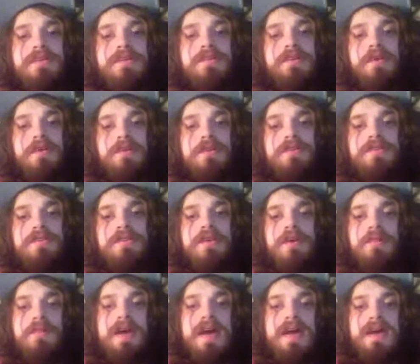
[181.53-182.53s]
hard to
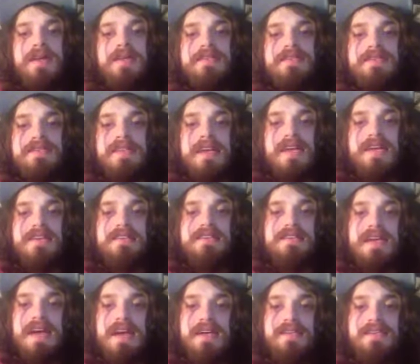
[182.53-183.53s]
go back and say
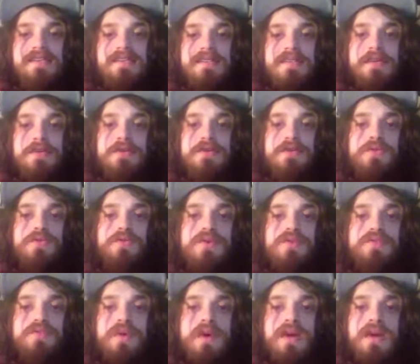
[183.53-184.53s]
exactly who
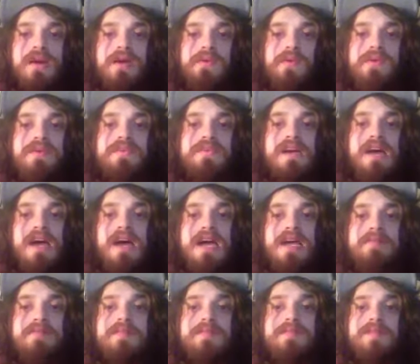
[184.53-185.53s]
was where at what
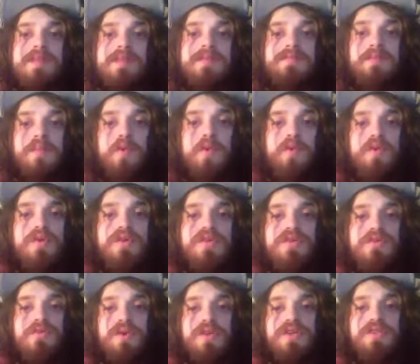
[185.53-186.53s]
times, but
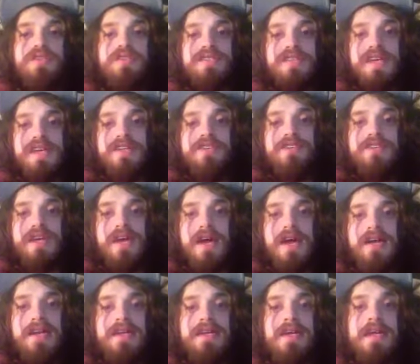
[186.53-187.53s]
Moors weren't just
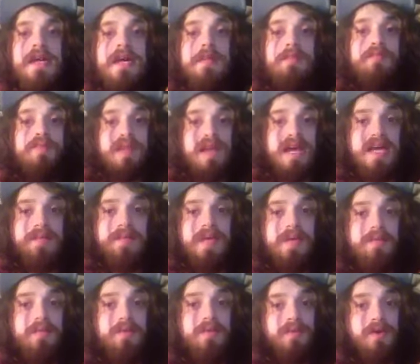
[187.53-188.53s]
Asiatic. Black
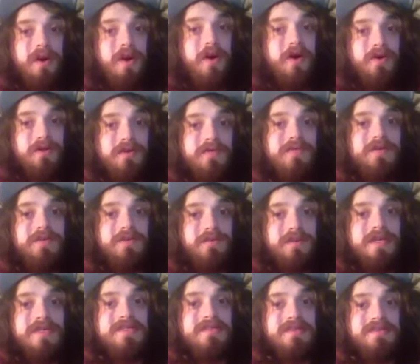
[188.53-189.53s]
people were all over
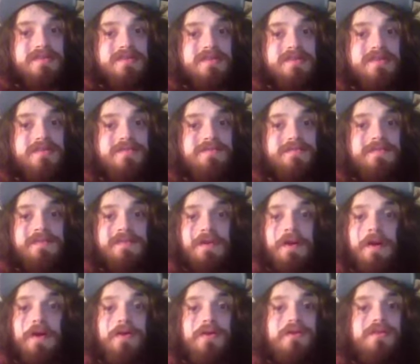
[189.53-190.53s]
Greece and stuff,
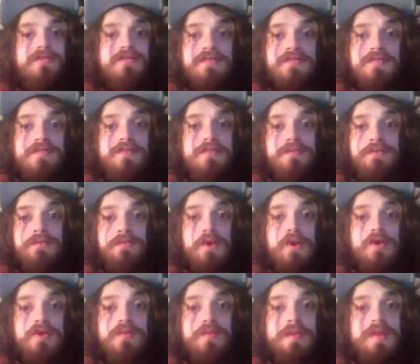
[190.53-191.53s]
all over
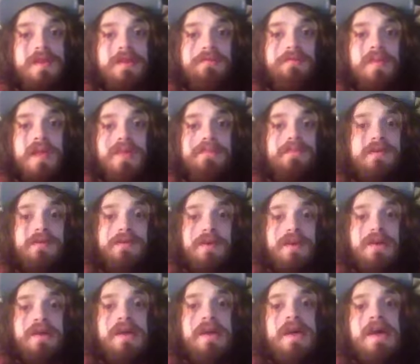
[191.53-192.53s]
Rome, everywhere.